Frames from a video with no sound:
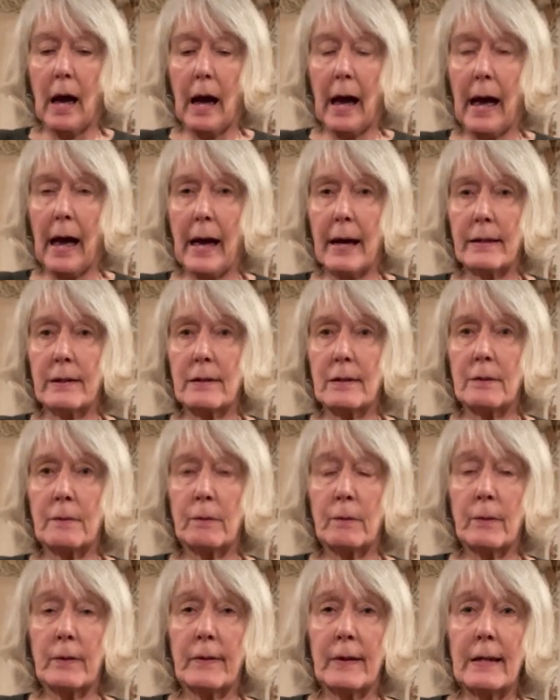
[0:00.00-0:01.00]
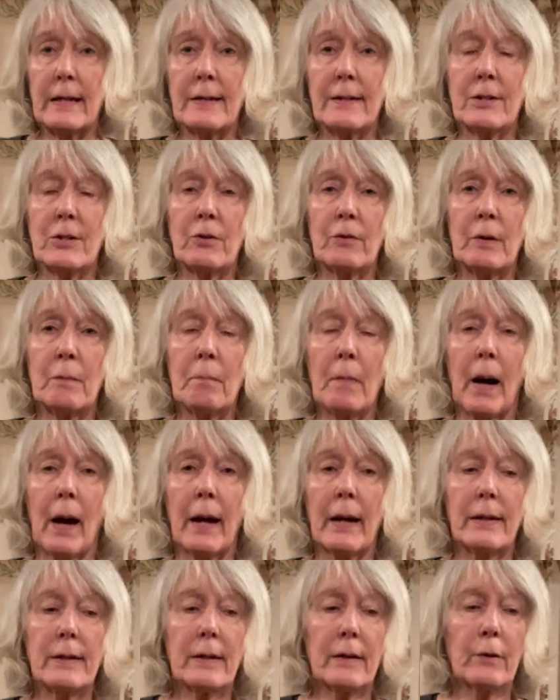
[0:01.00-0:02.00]
And with Easter in
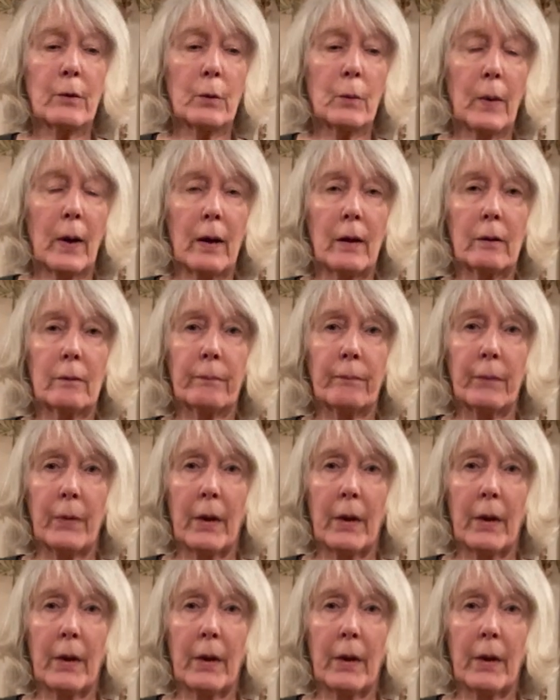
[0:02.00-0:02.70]
mind, I thought, well,